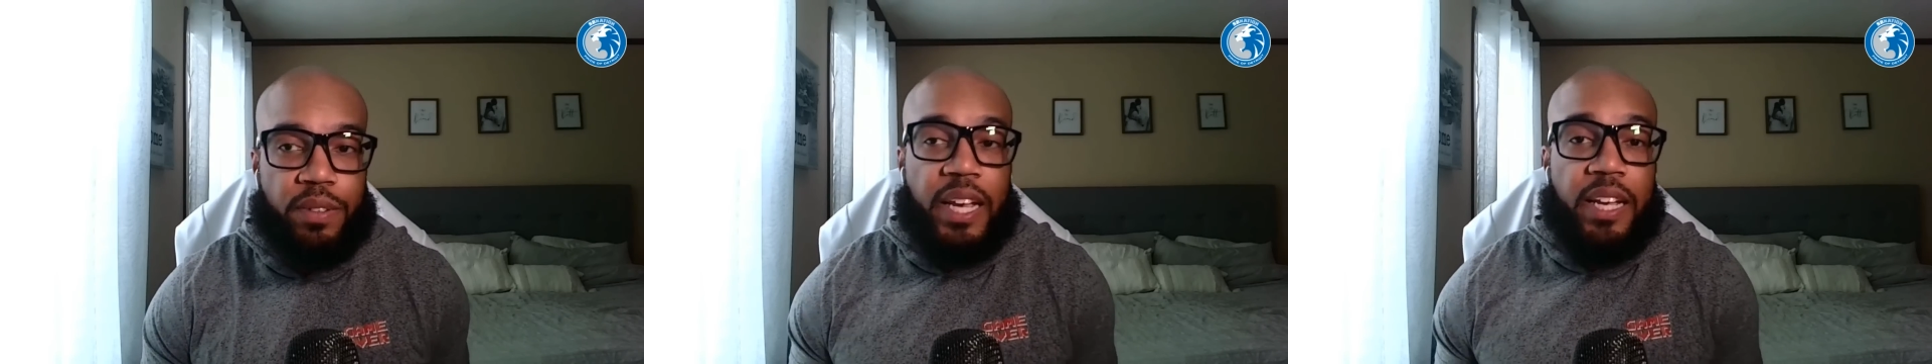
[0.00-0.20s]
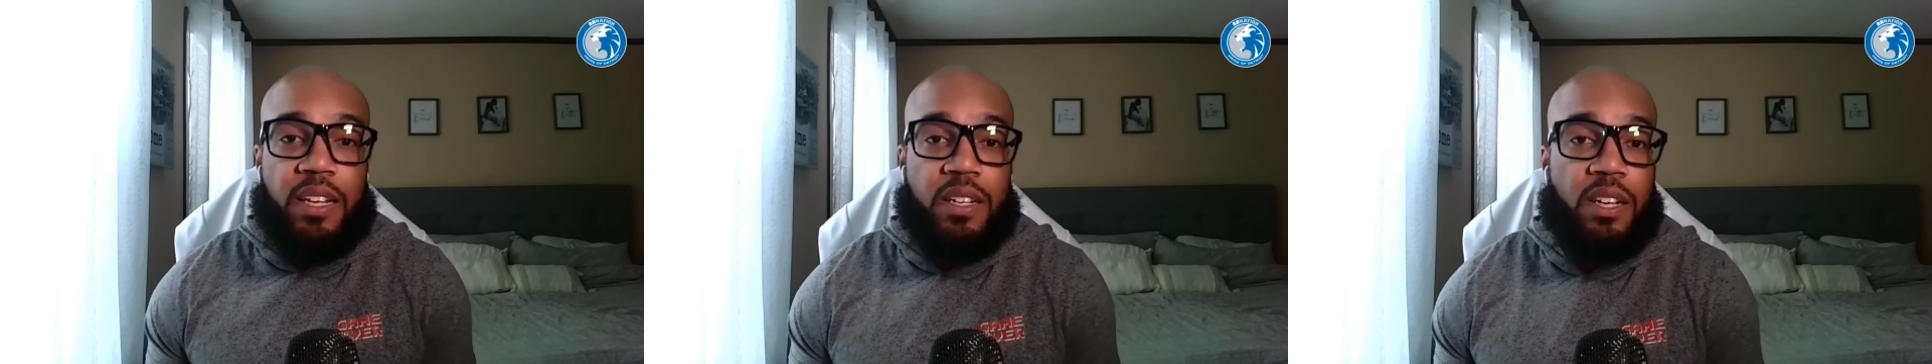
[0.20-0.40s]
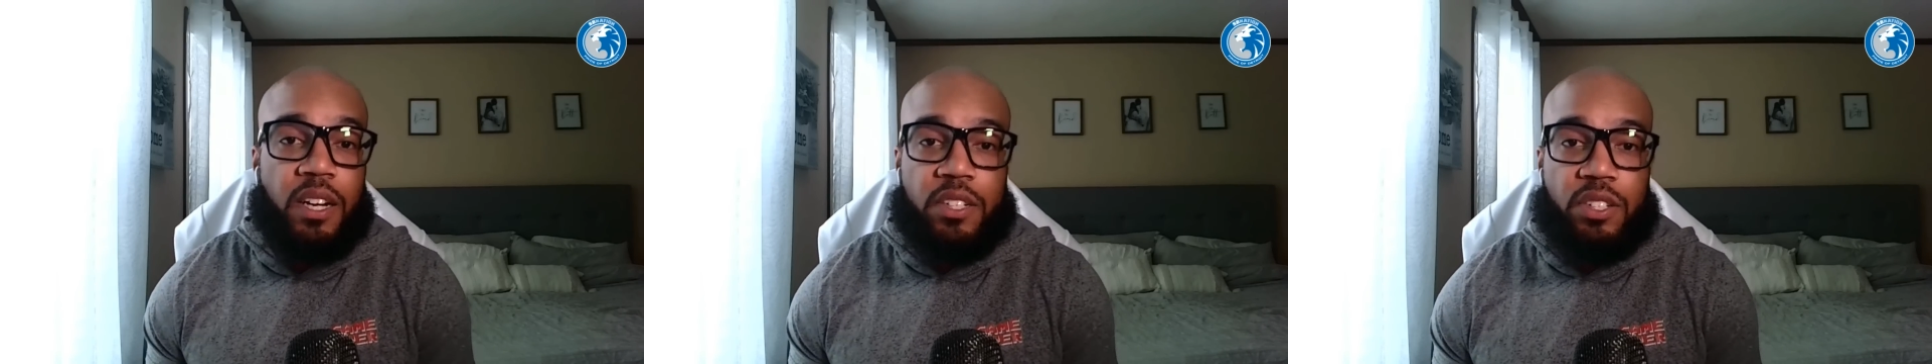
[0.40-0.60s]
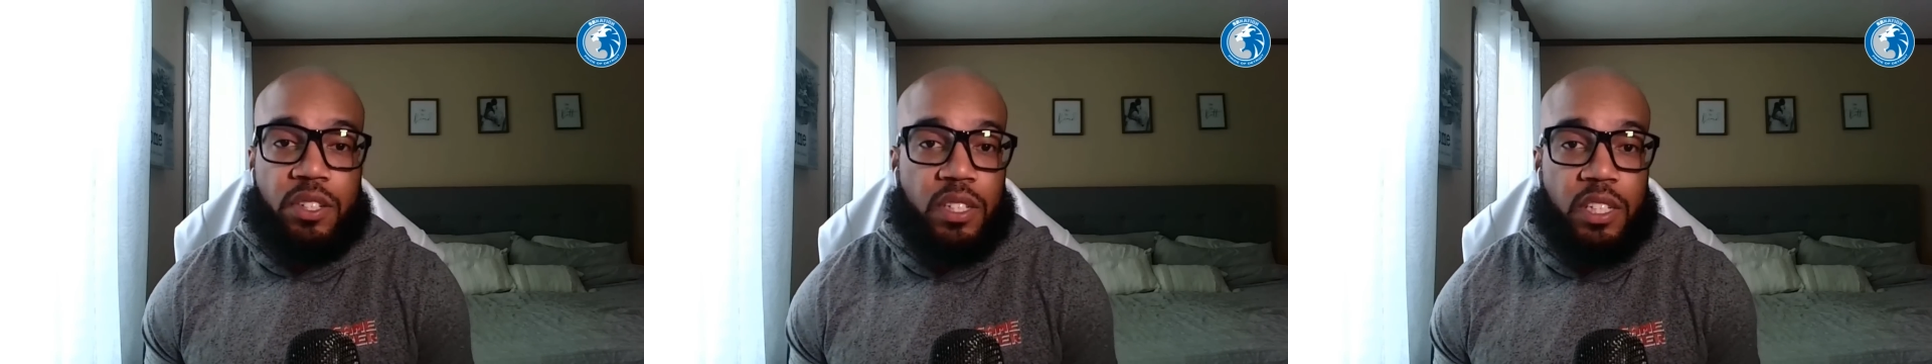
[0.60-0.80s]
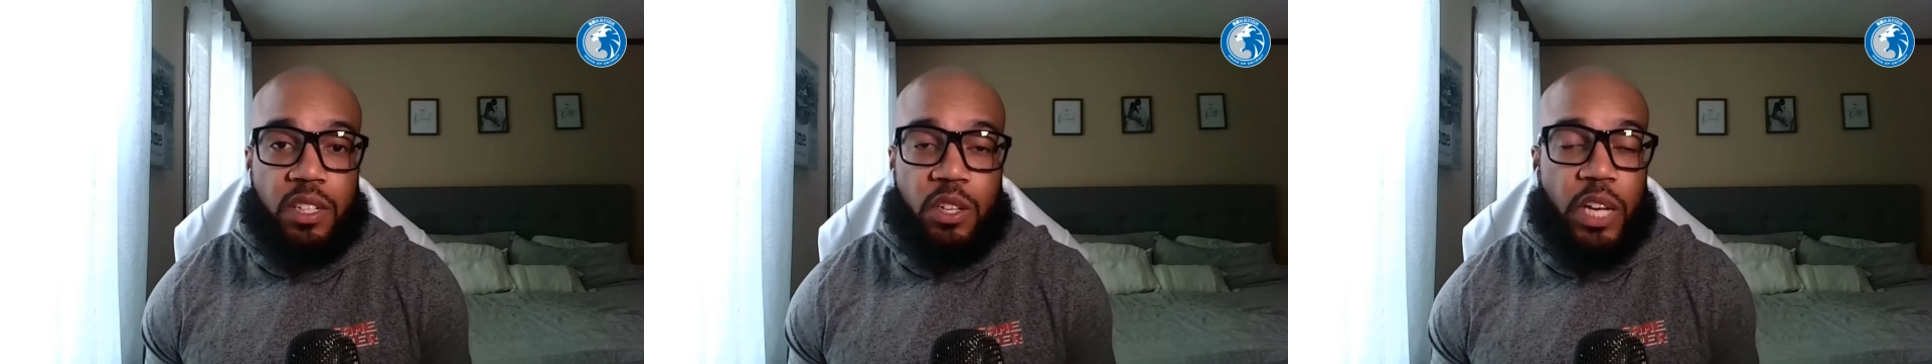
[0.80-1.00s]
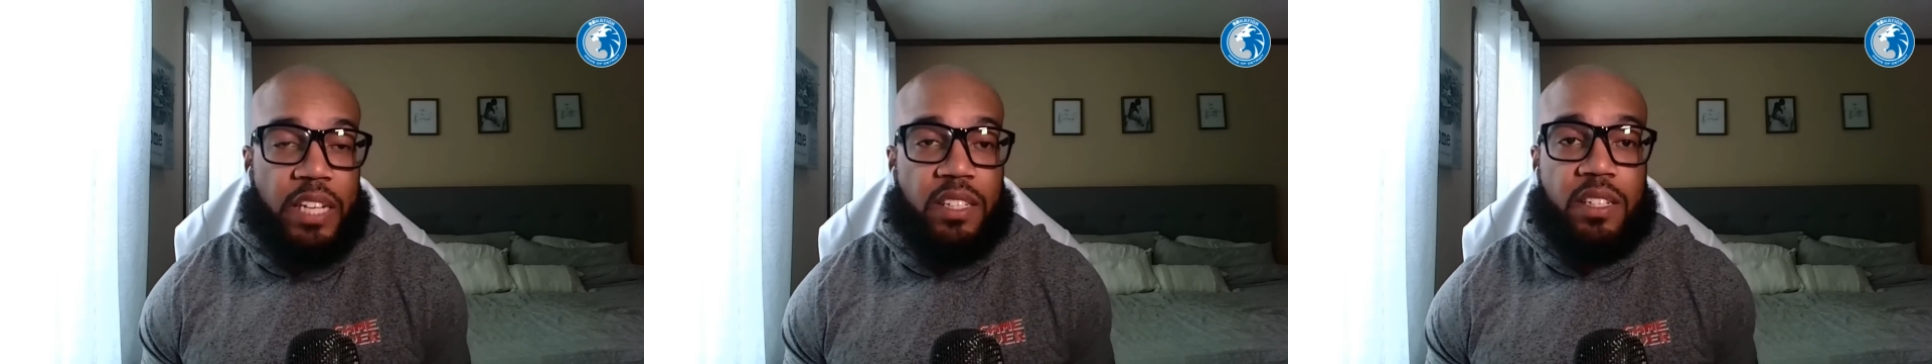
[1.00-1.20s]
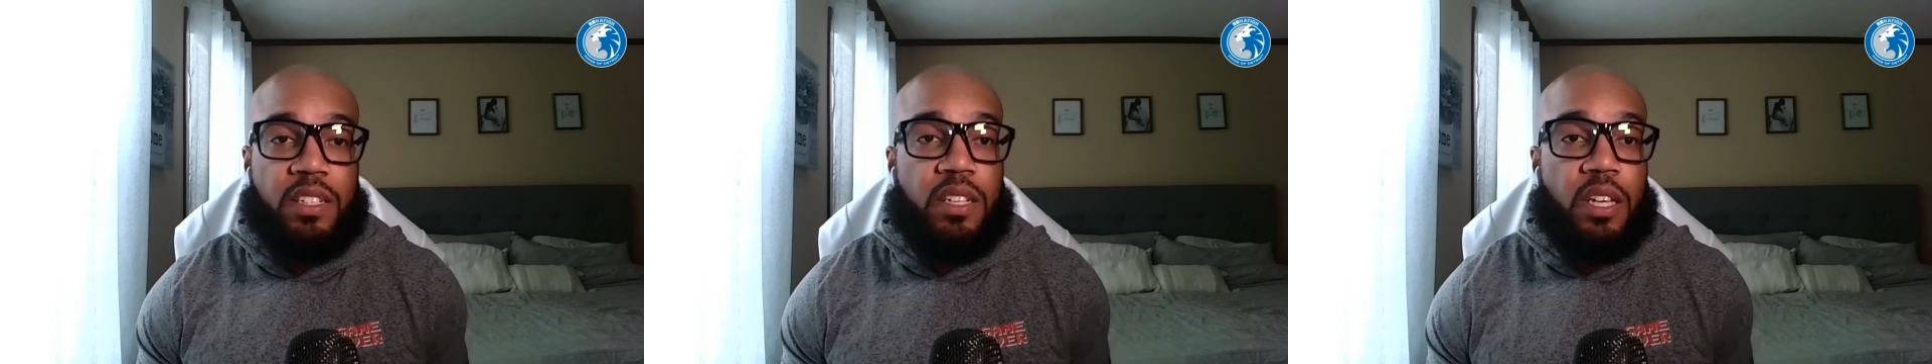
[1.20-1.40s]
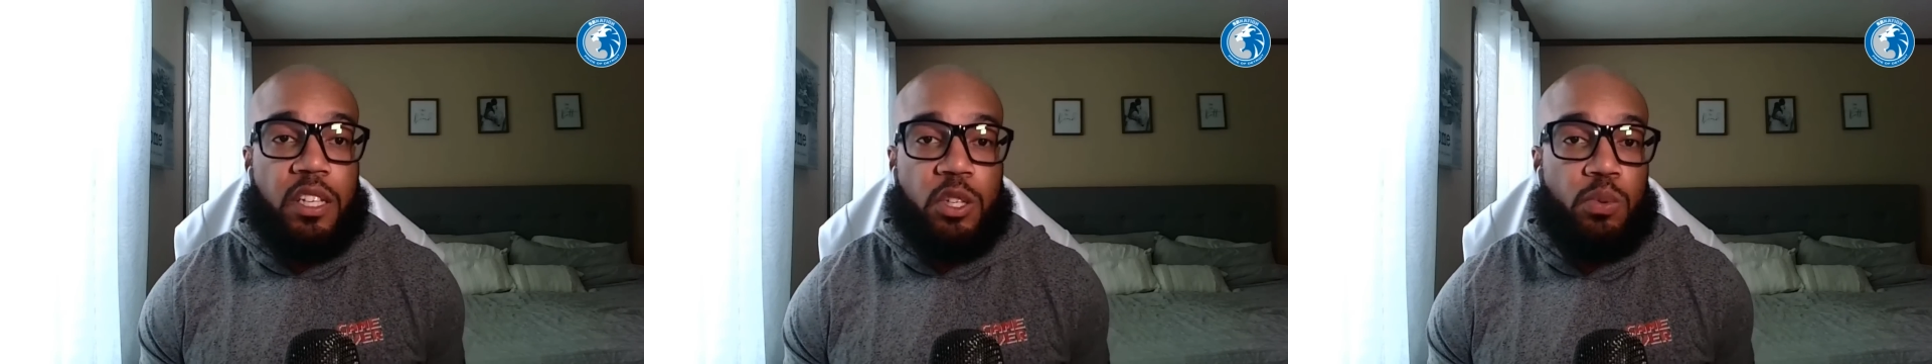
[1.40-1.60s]
Aiden Hutchinson has
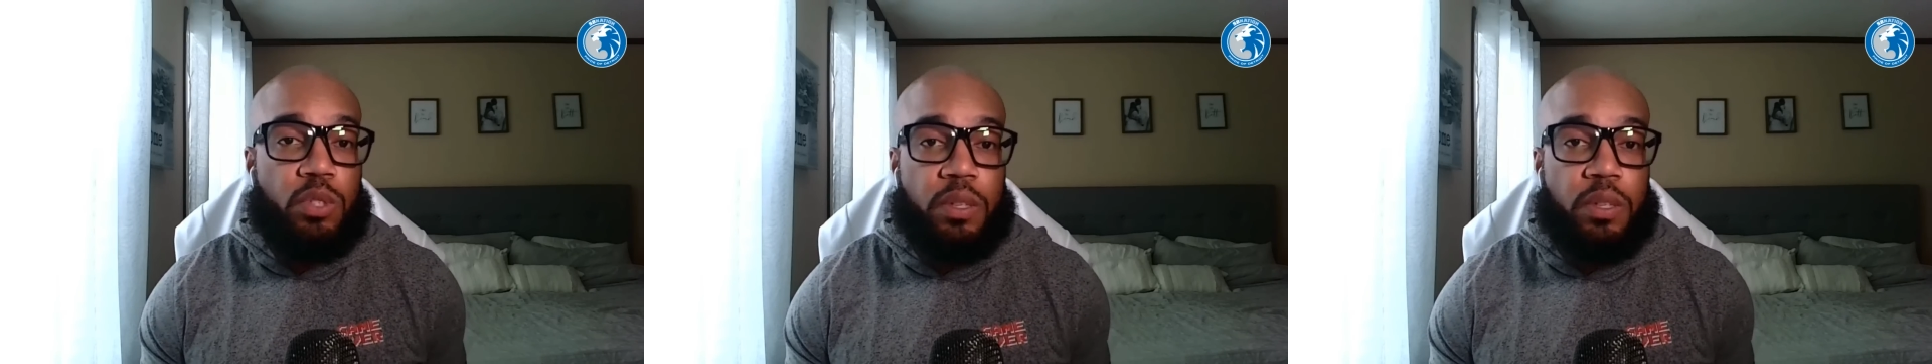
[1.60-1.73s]
continued